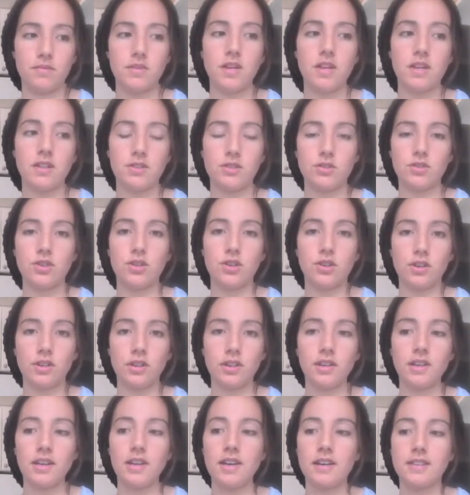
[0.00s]

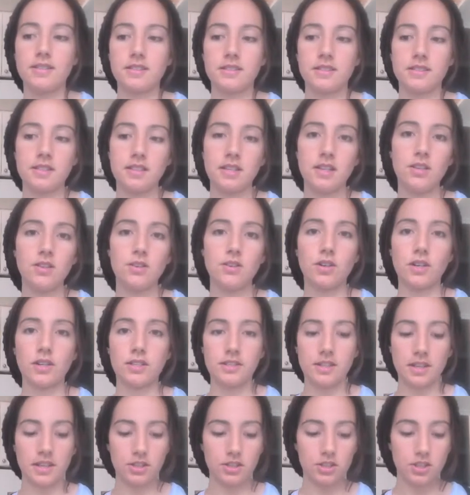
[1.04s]
internally as a tea or a
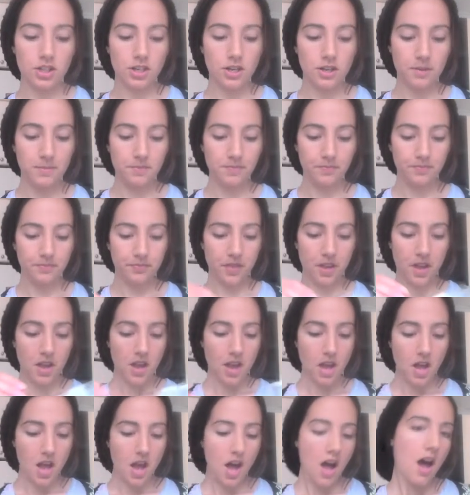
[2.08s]
tincture.
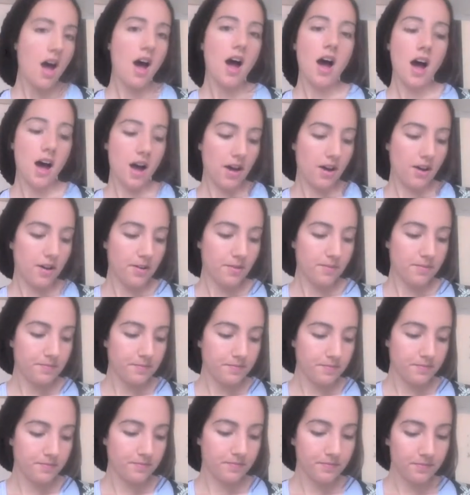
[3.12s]

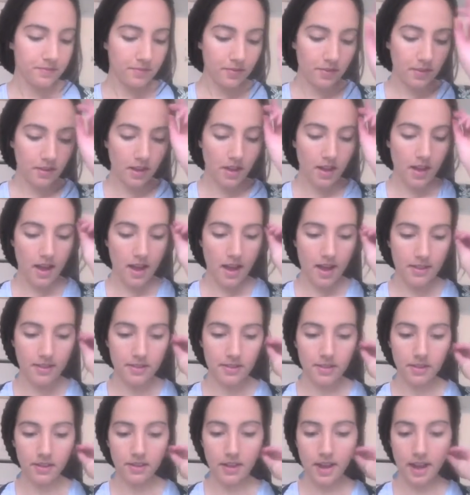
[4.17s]

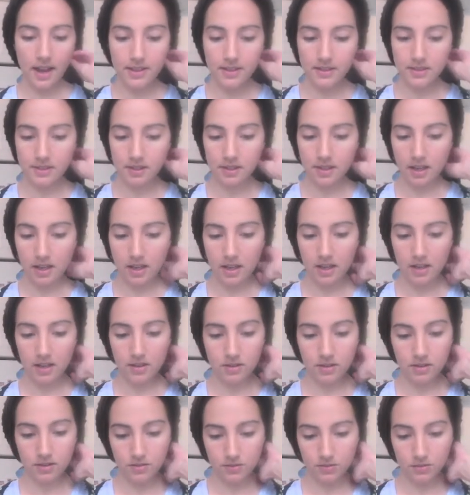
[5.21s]
And the last thing,
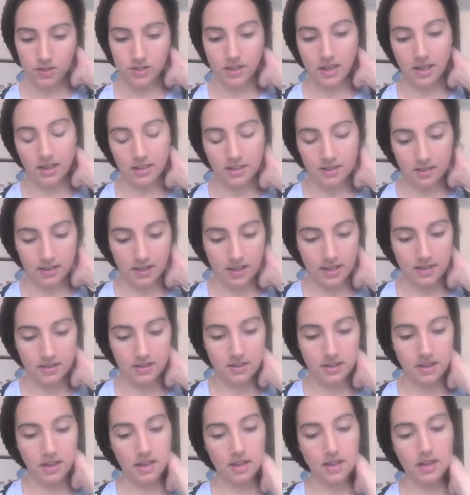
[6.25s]
well, second to last
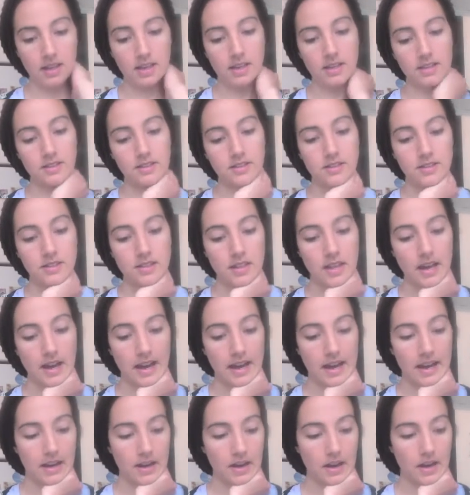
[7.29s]
thing, is
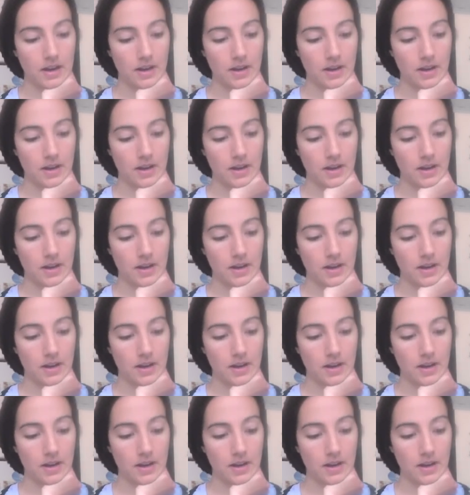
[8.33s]
that